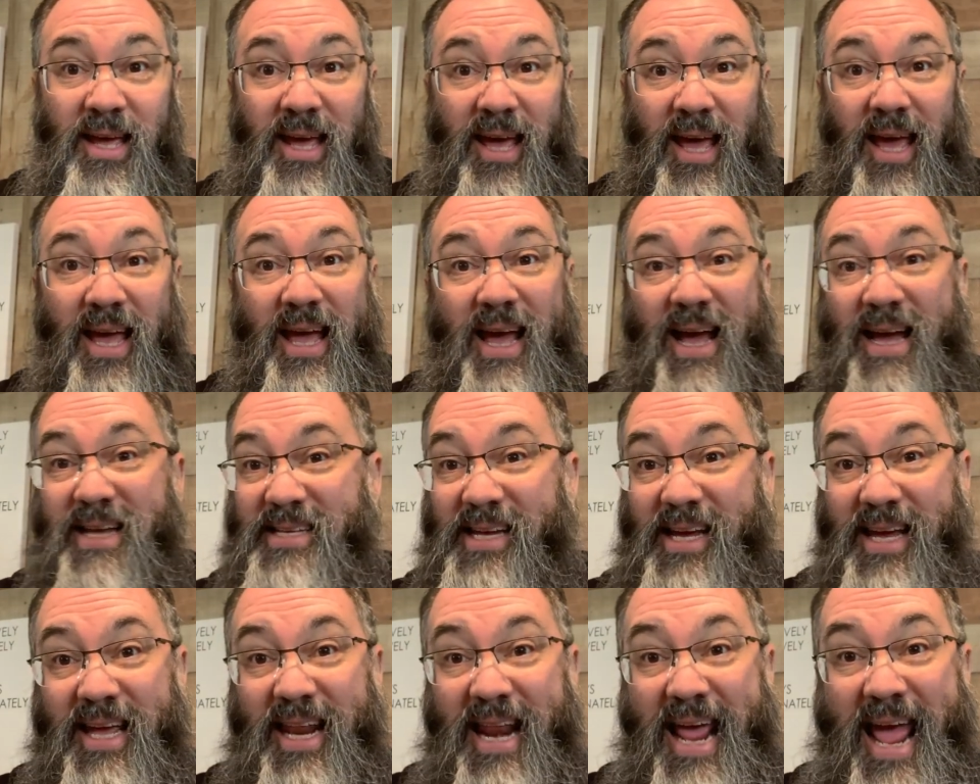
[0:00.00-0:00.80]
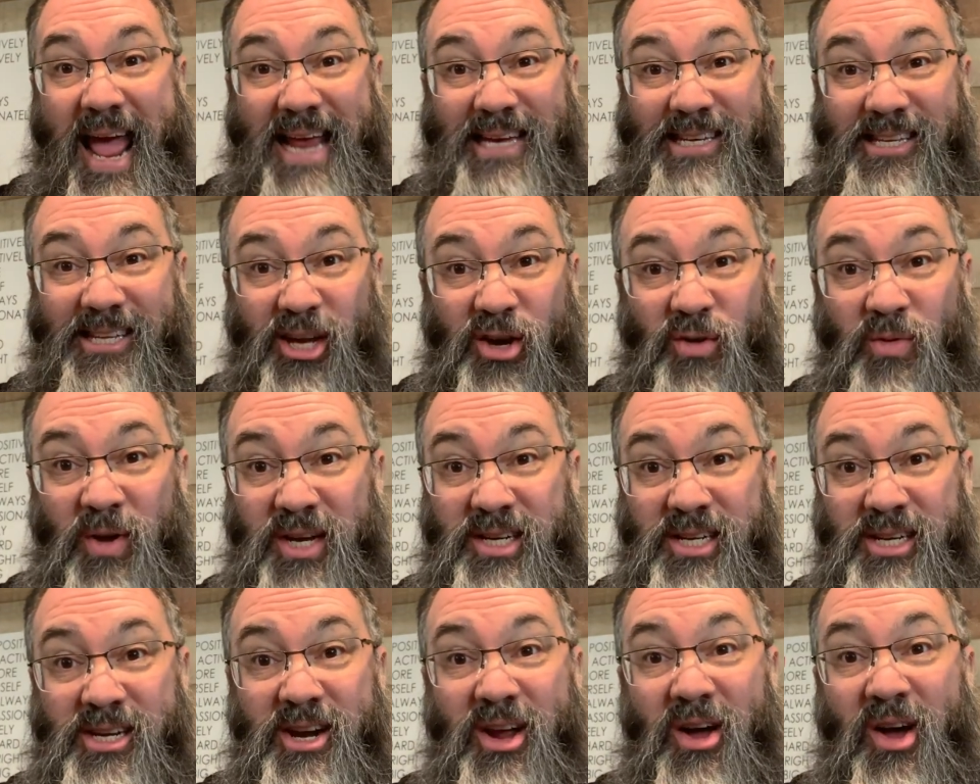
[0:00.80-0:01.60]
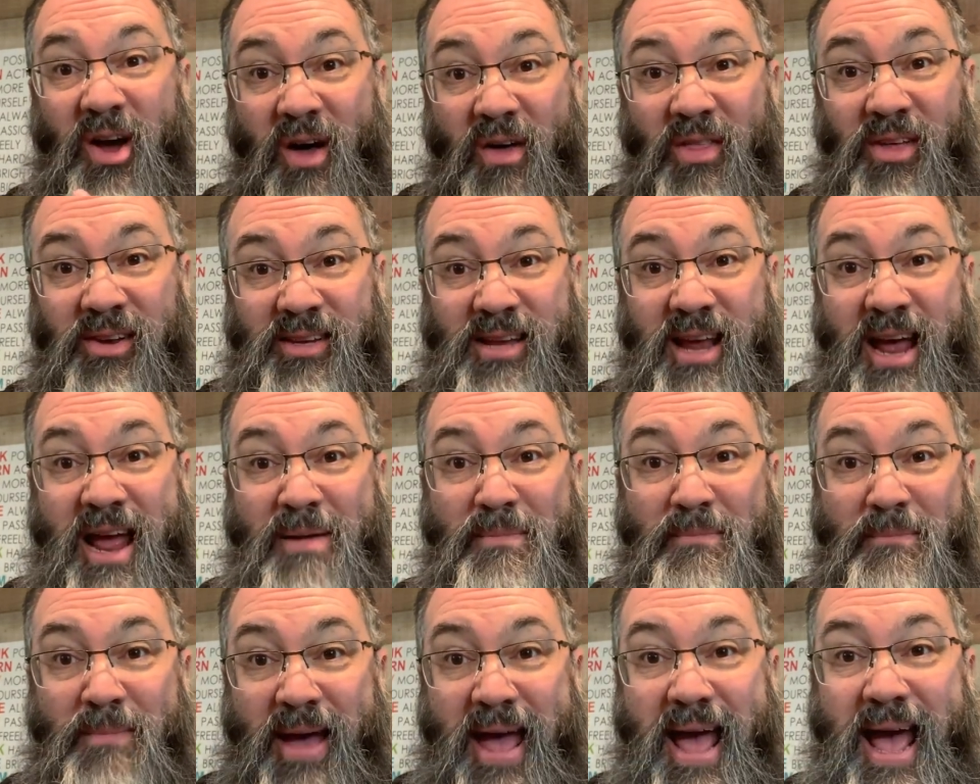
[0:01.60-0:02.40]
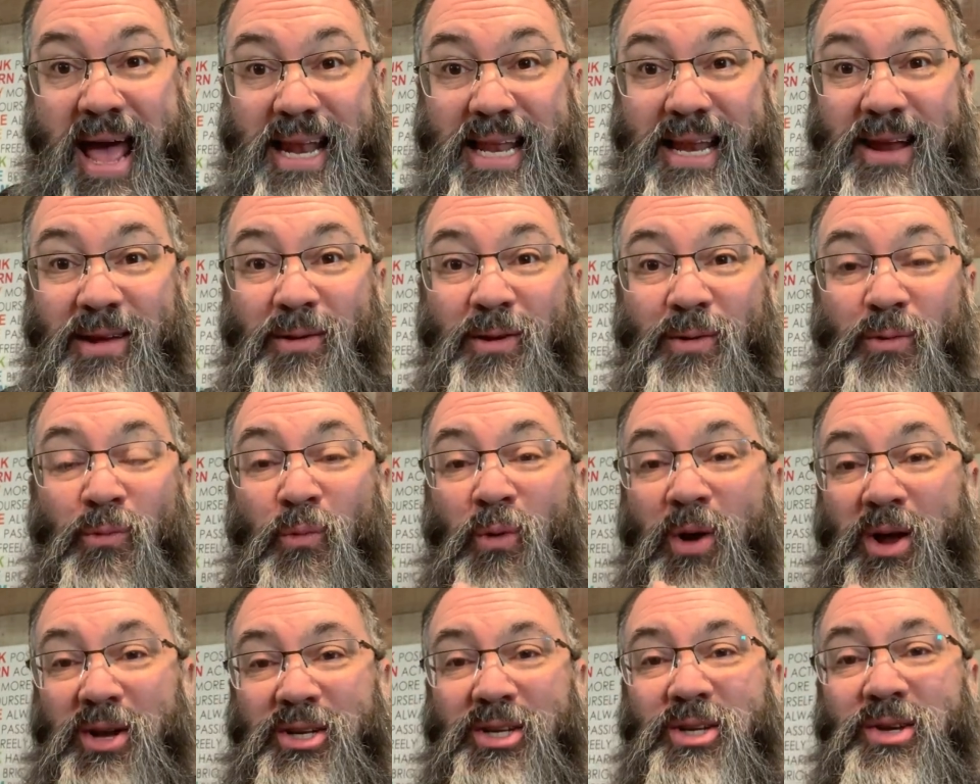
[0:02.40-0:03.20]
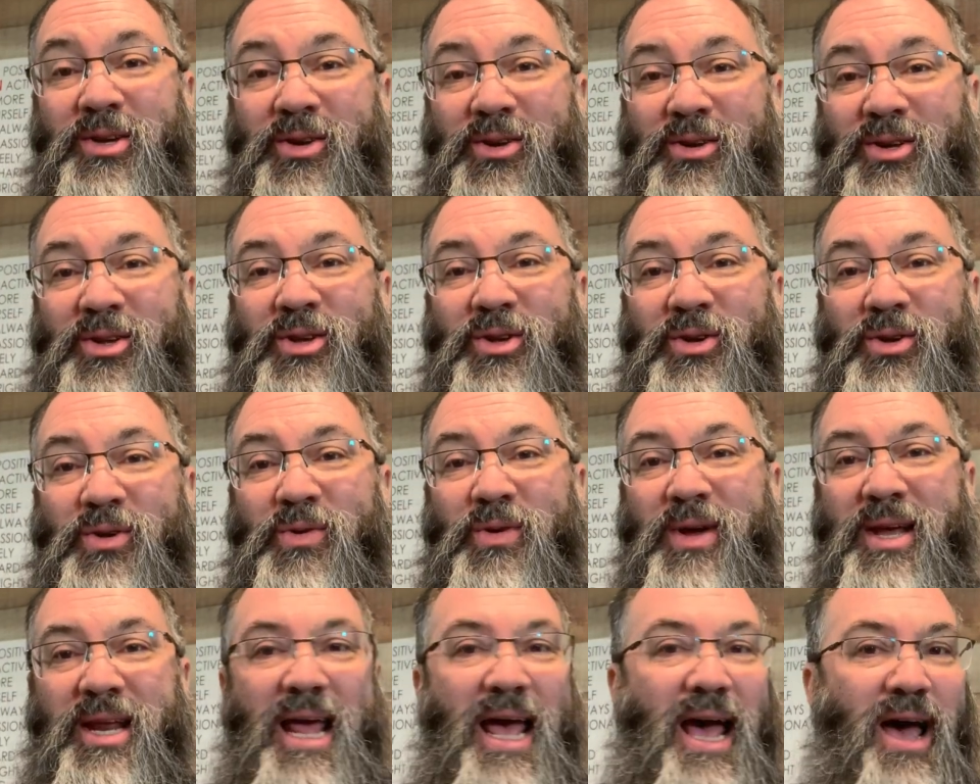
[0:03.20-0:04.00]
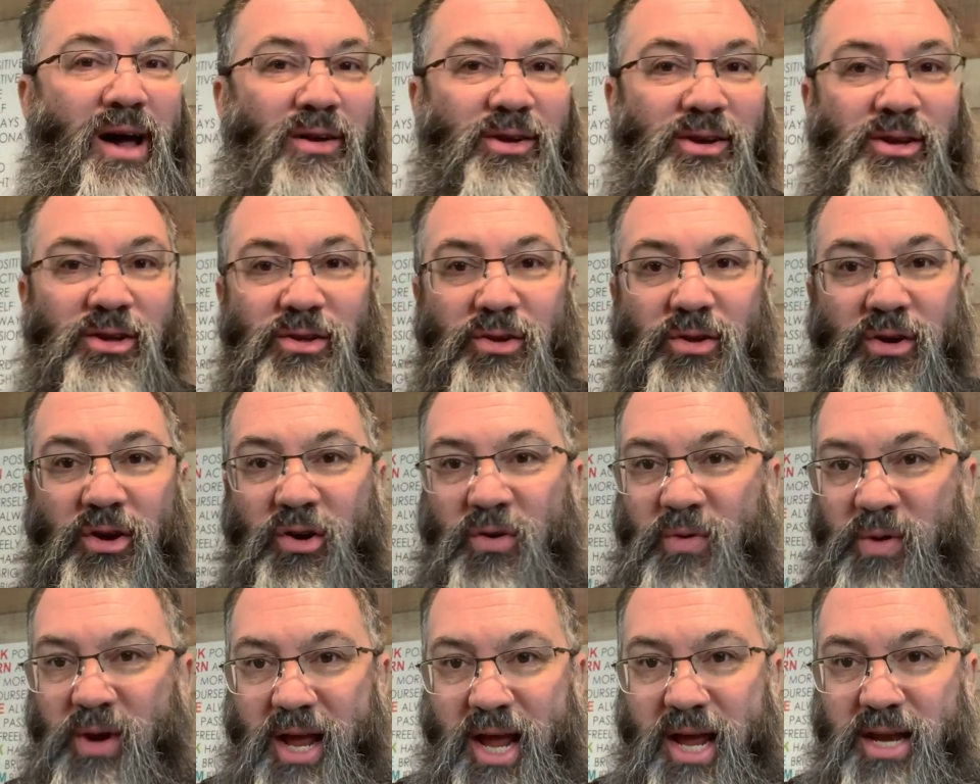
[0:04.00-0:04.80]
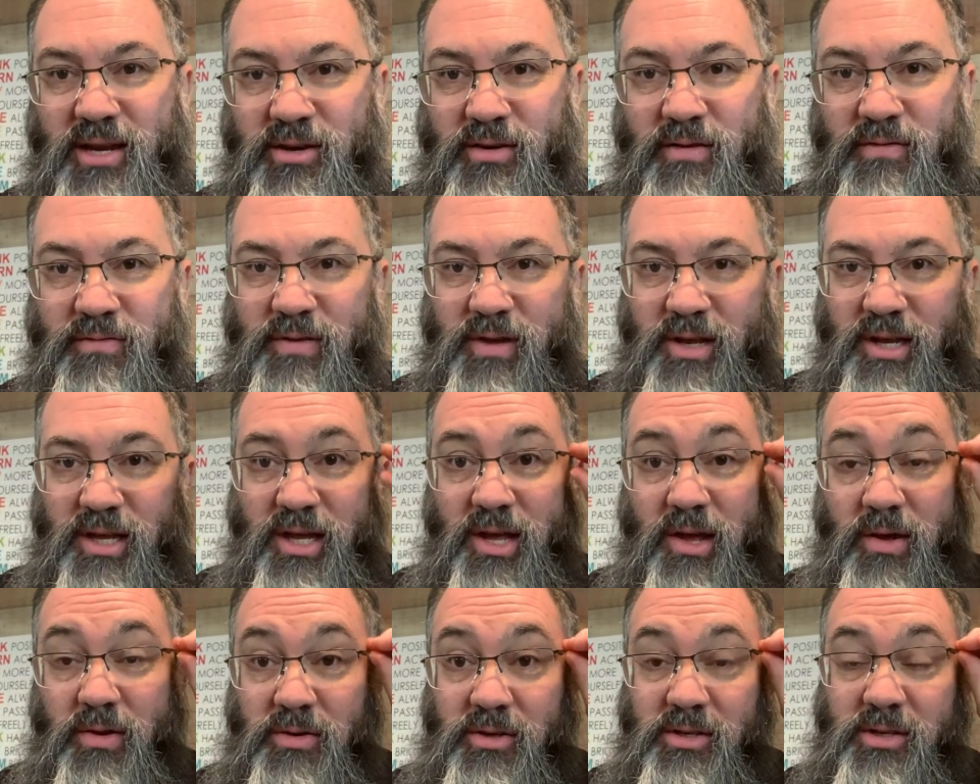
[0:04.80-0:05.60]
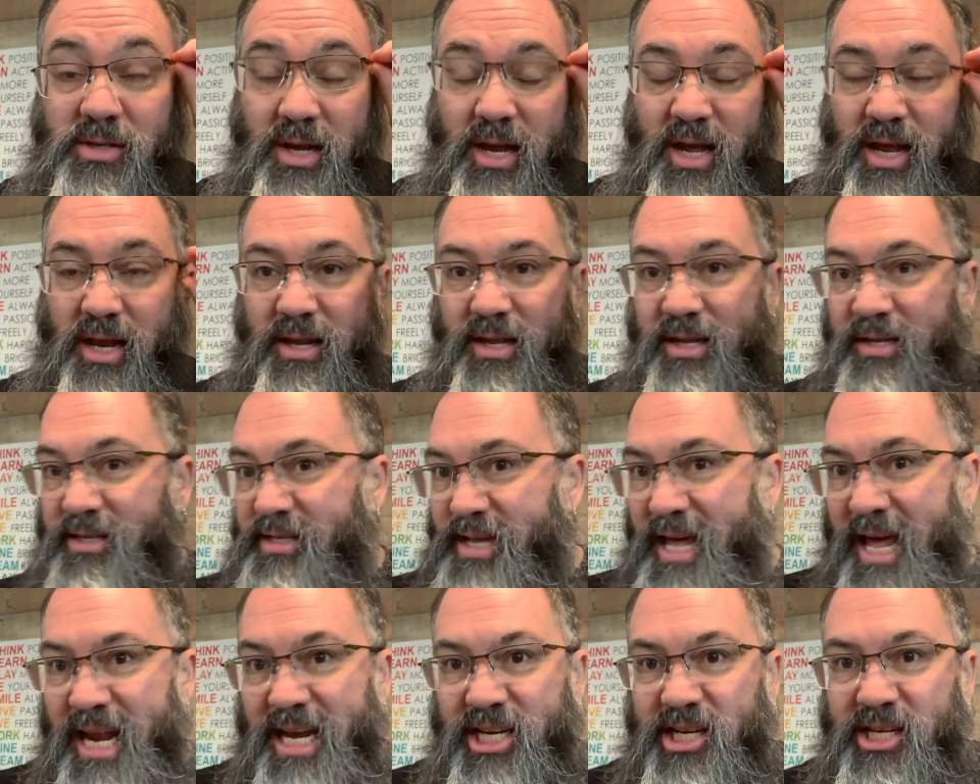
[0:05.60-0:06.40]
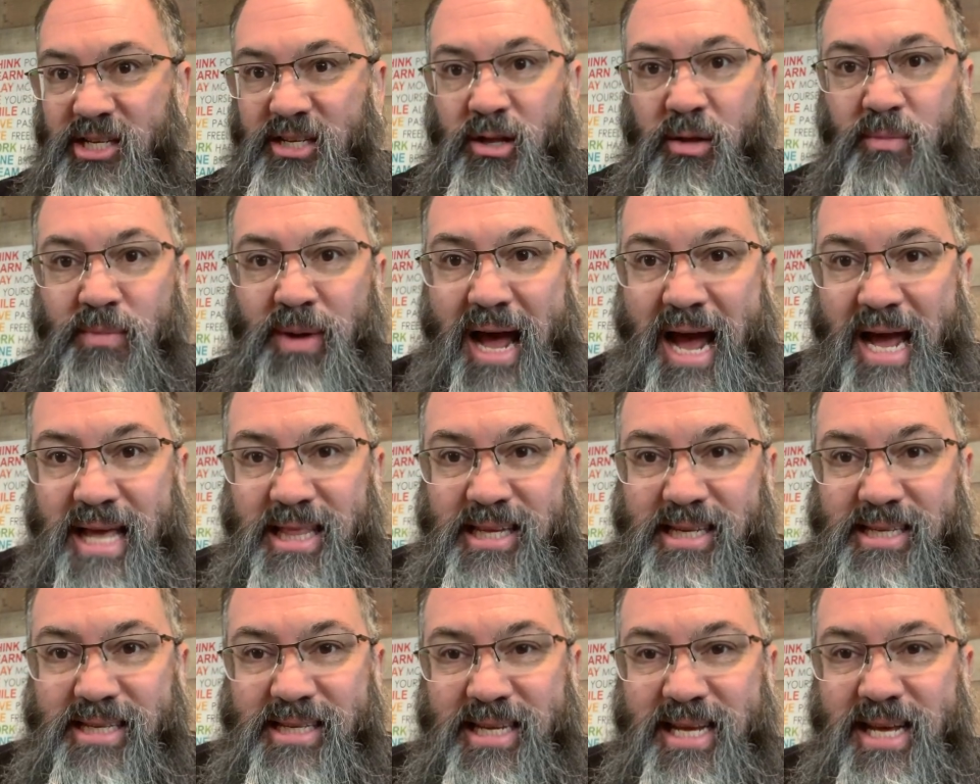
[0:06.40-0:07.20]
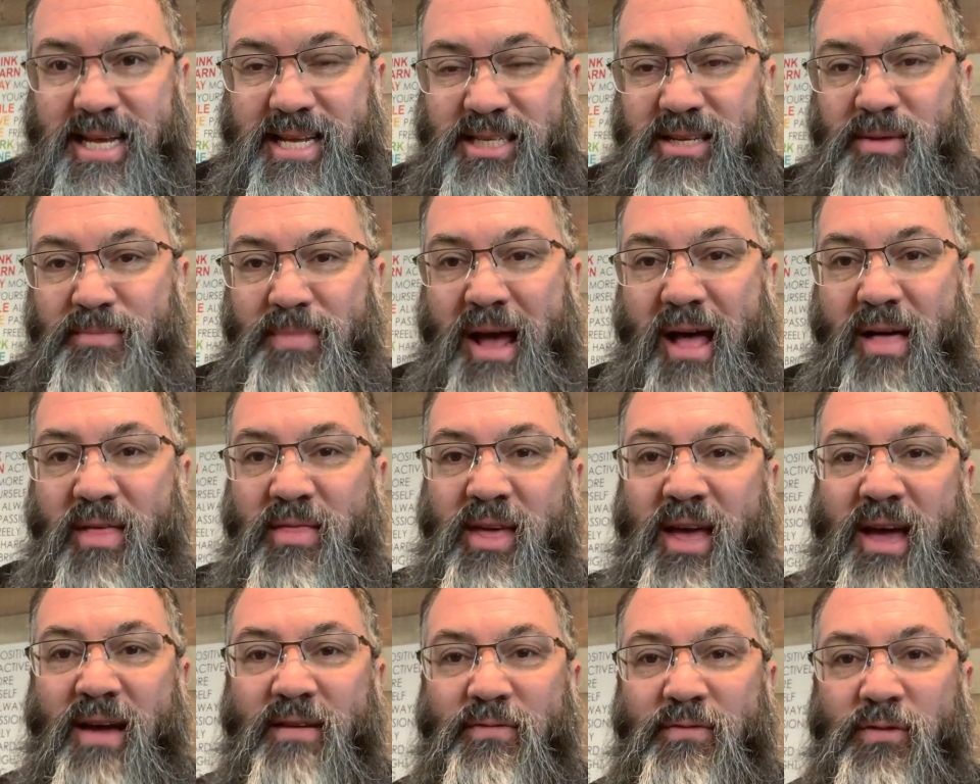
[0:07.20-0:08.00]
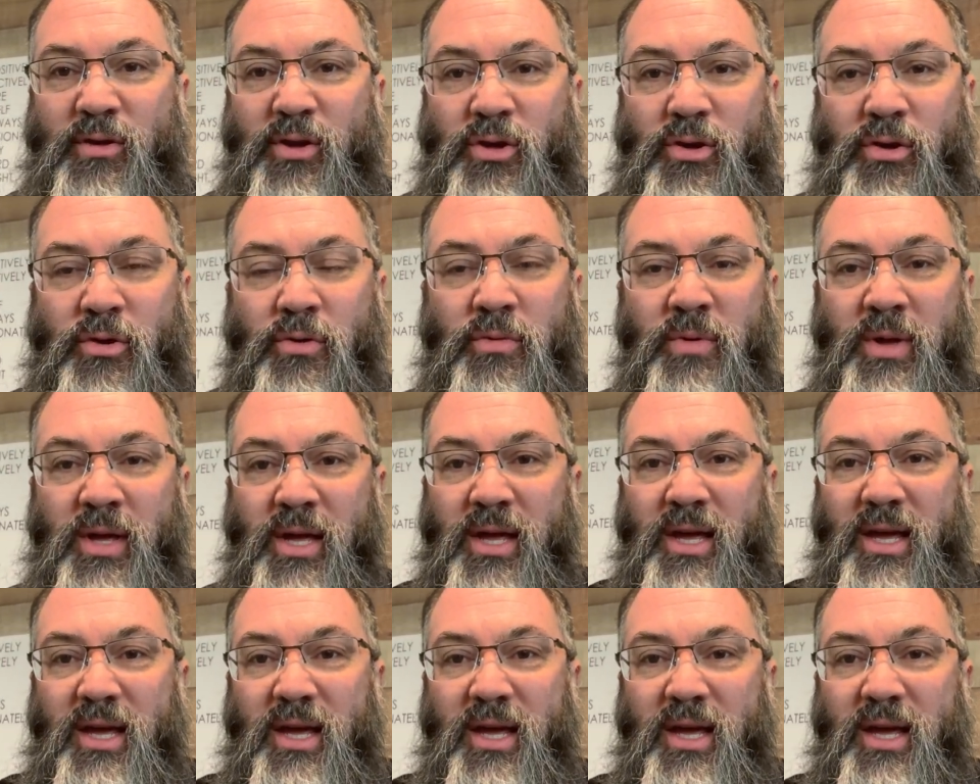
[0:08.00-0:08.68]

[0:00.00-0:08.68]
Hey guys, I get asked the question all the time, Matt, what do you do and how do you create your videos? And this is kind of just a little behind the scenes about that for you.